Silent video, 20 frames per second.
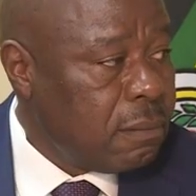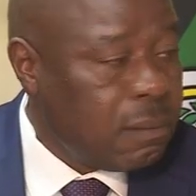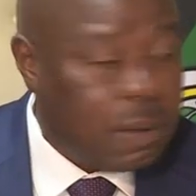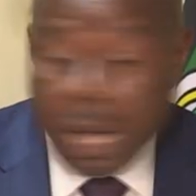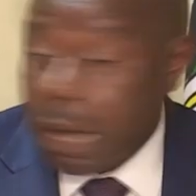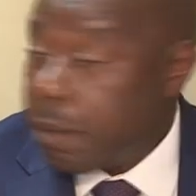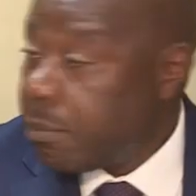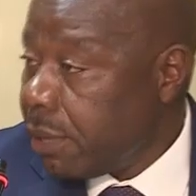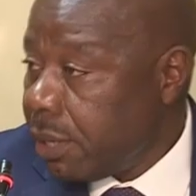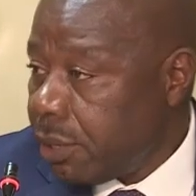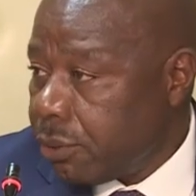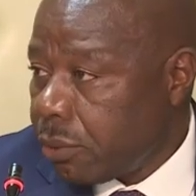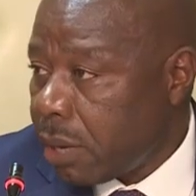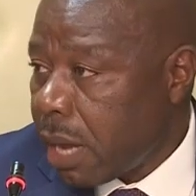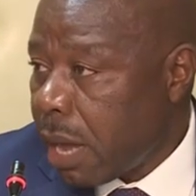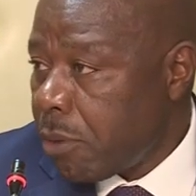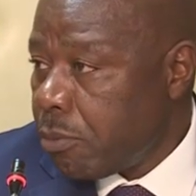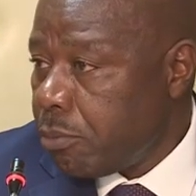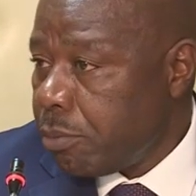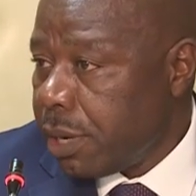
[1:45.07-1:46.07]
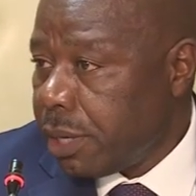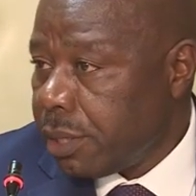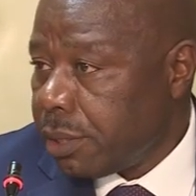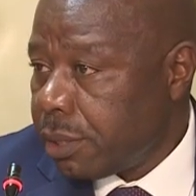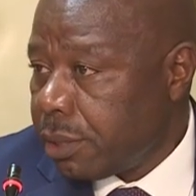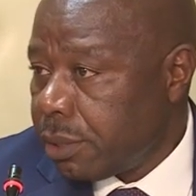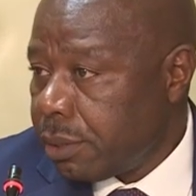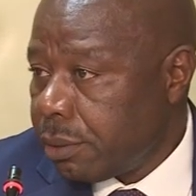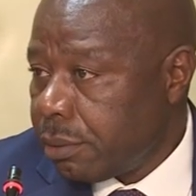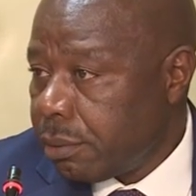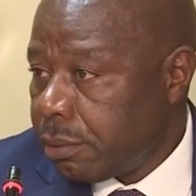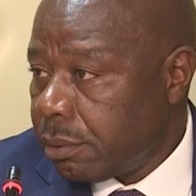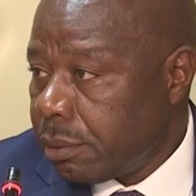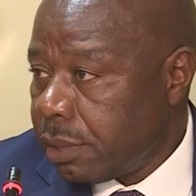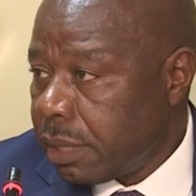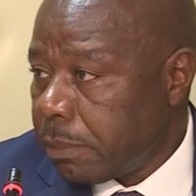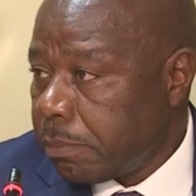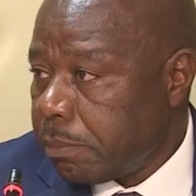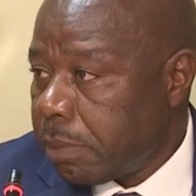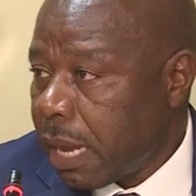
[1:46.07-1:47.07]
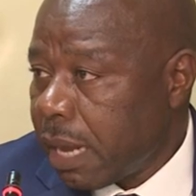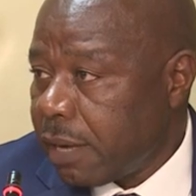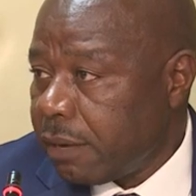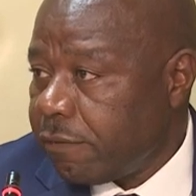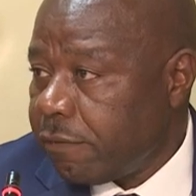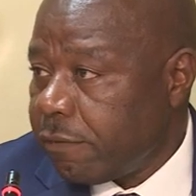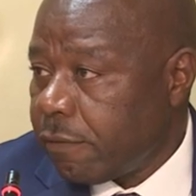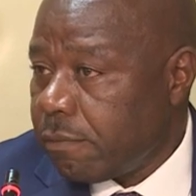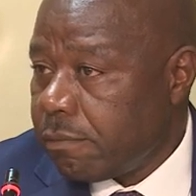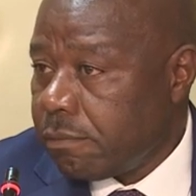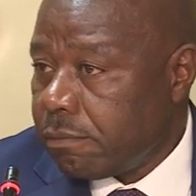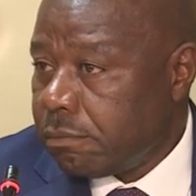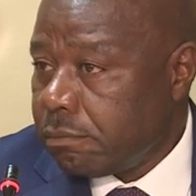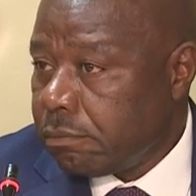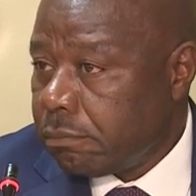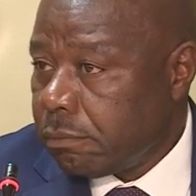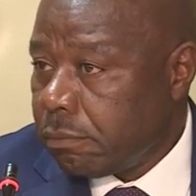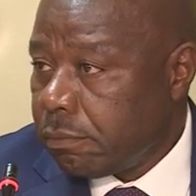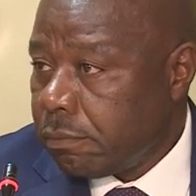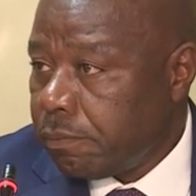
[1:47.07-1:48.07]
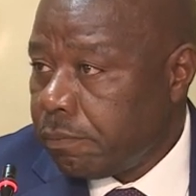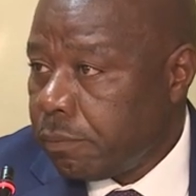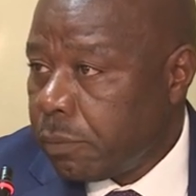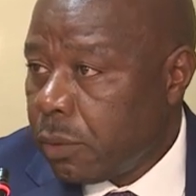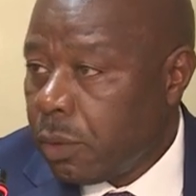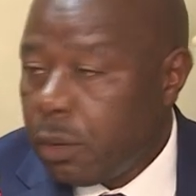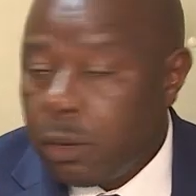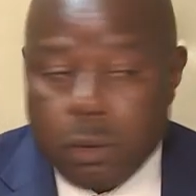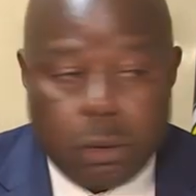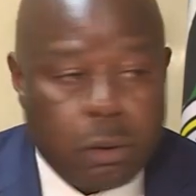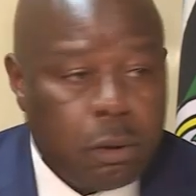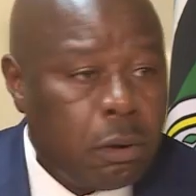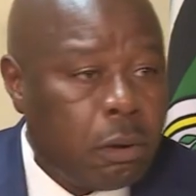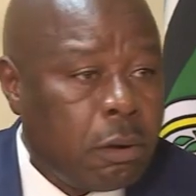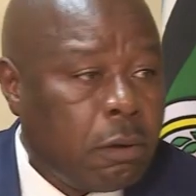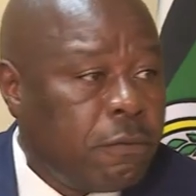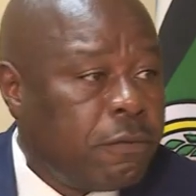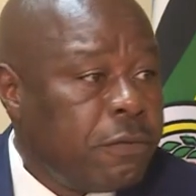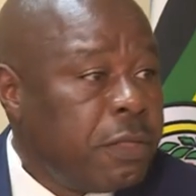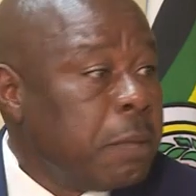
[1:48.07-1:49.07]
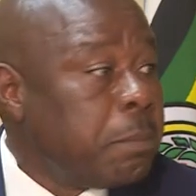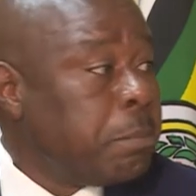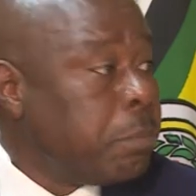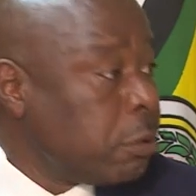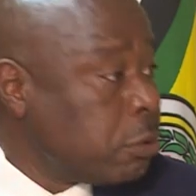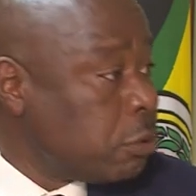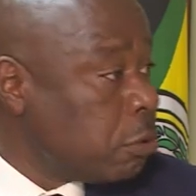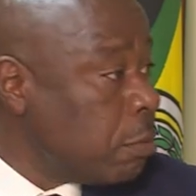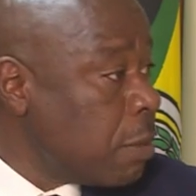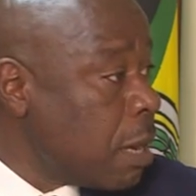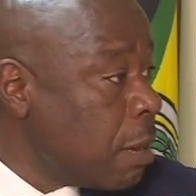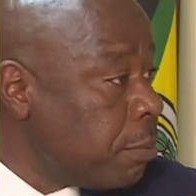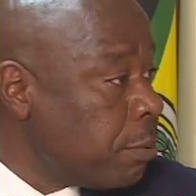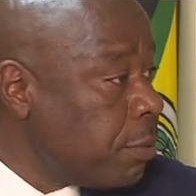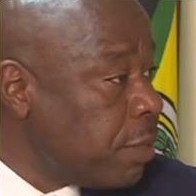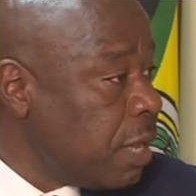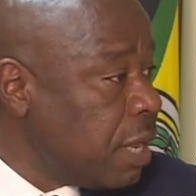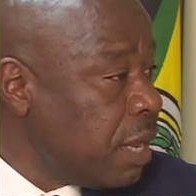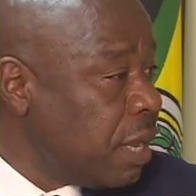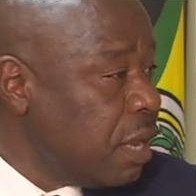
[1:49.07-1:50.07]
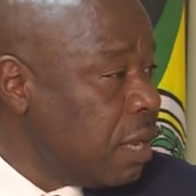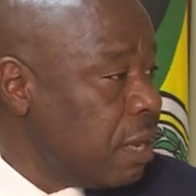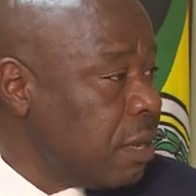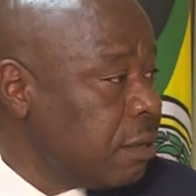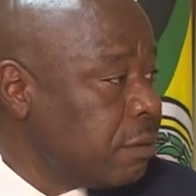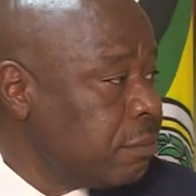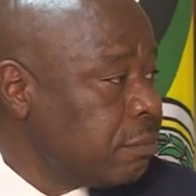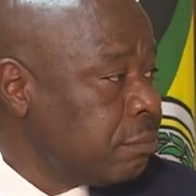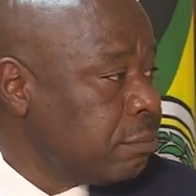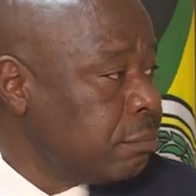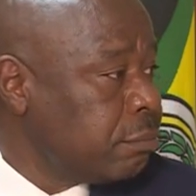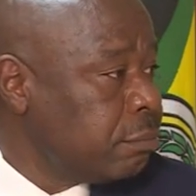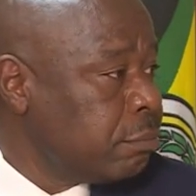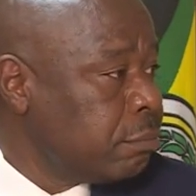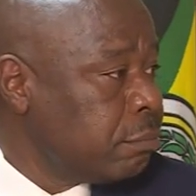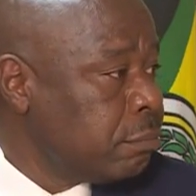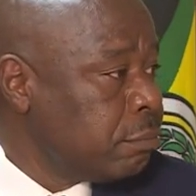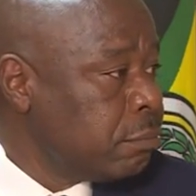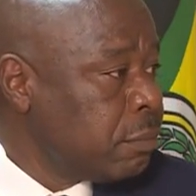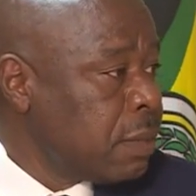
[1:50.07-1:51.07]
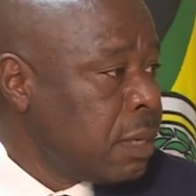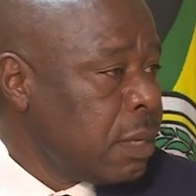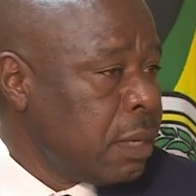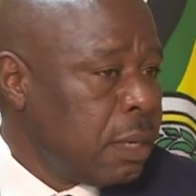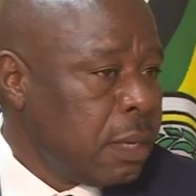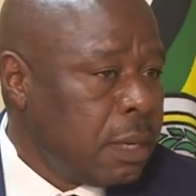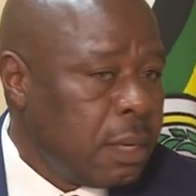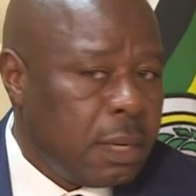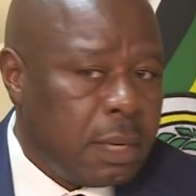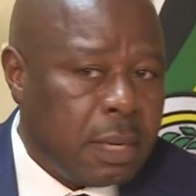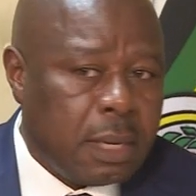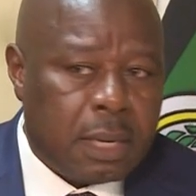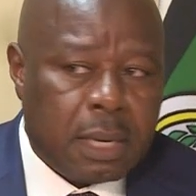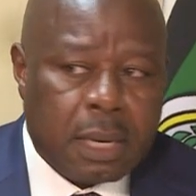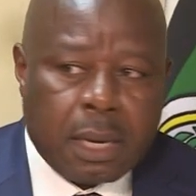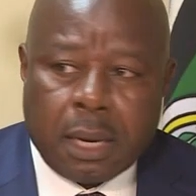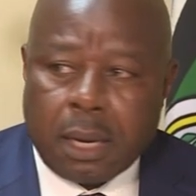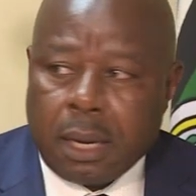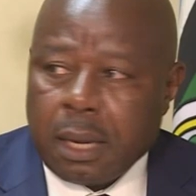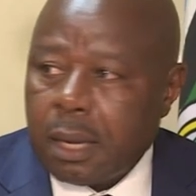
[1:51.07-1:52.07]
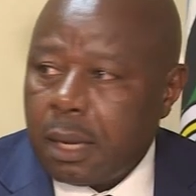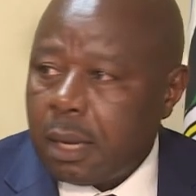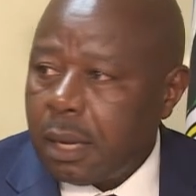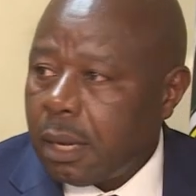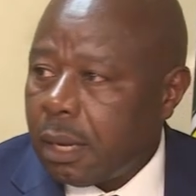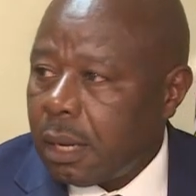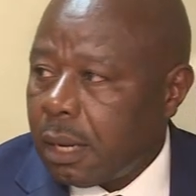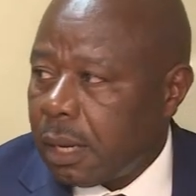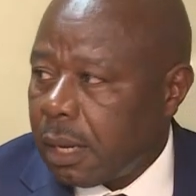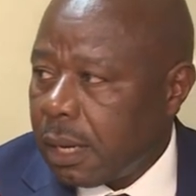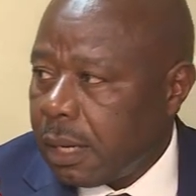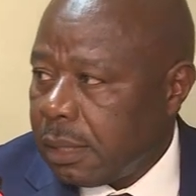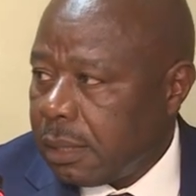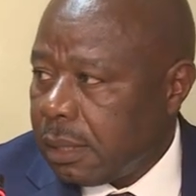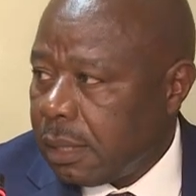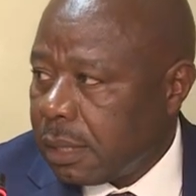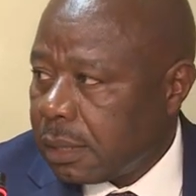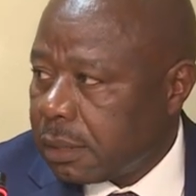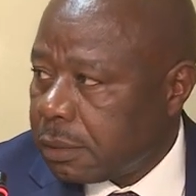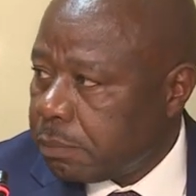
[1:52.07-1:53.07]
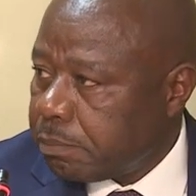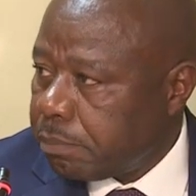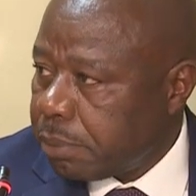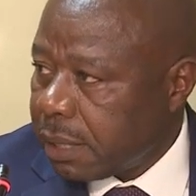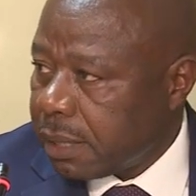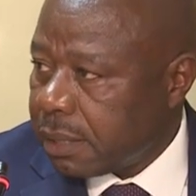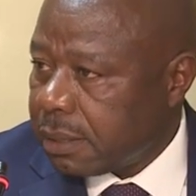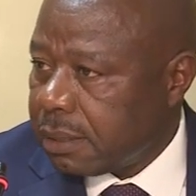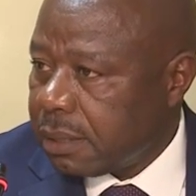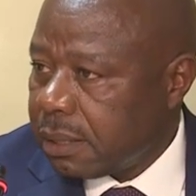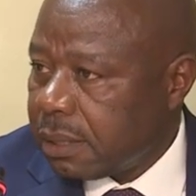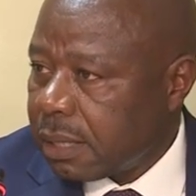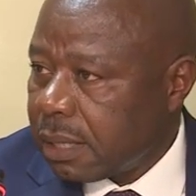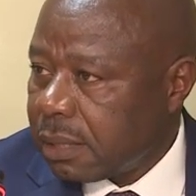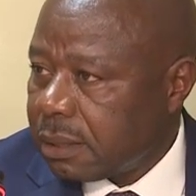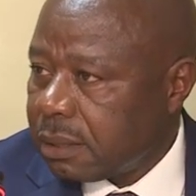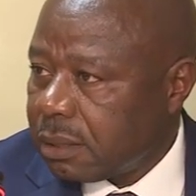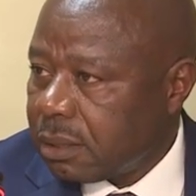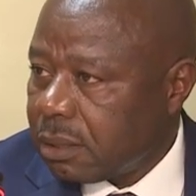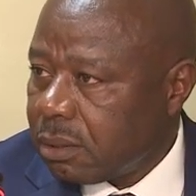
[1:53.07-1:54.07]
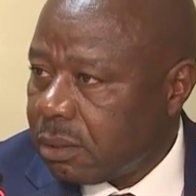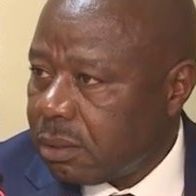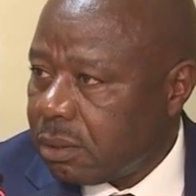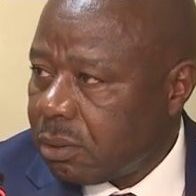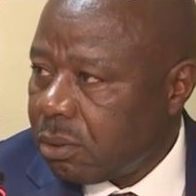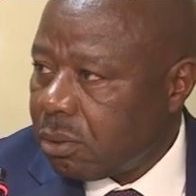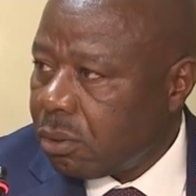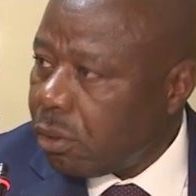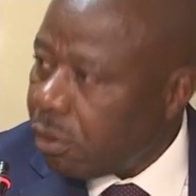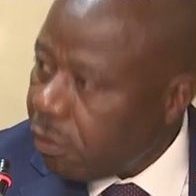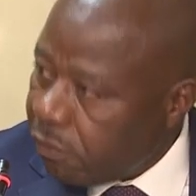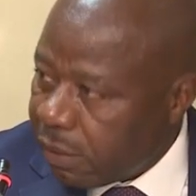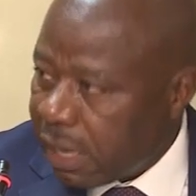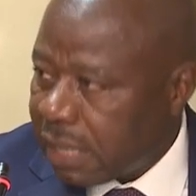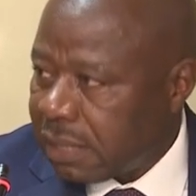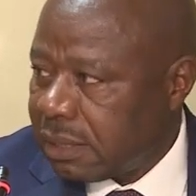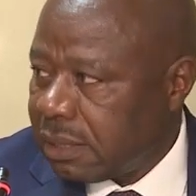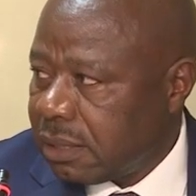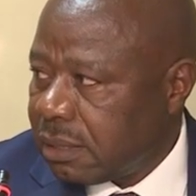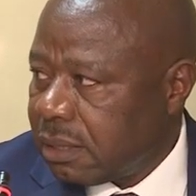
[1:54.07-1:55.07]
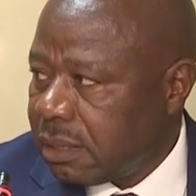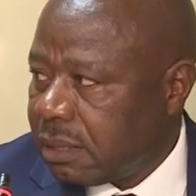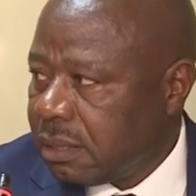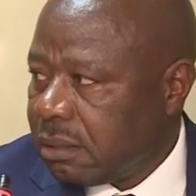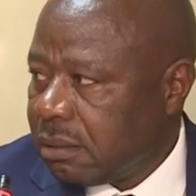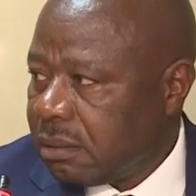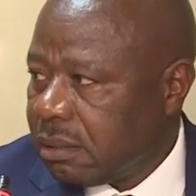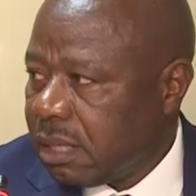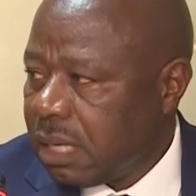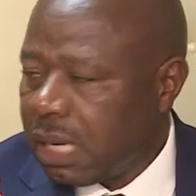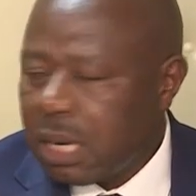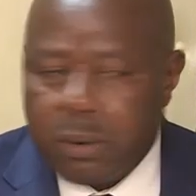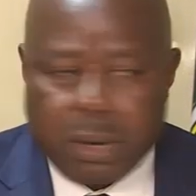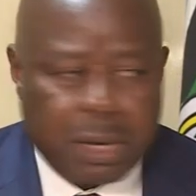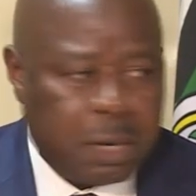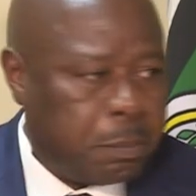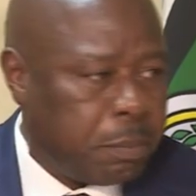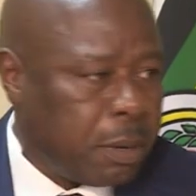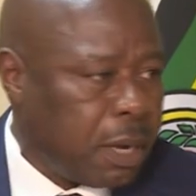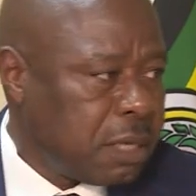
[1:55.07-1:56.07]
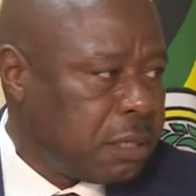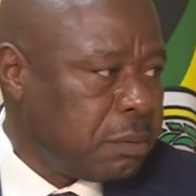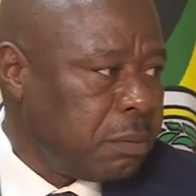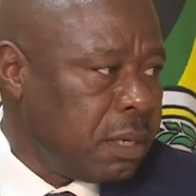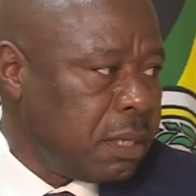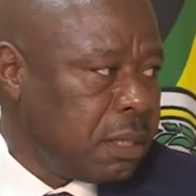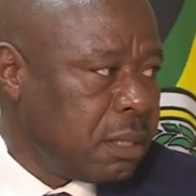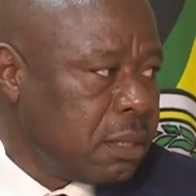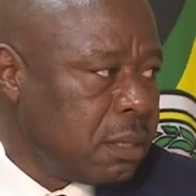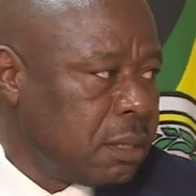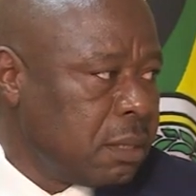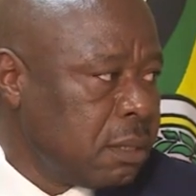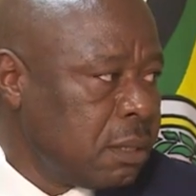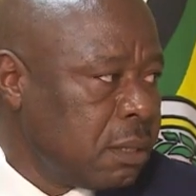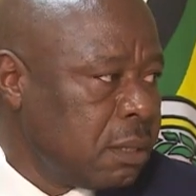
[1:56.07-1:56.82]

Come into government on the platform of the bottom-up thinking. And uh, I expect that all of us in our departments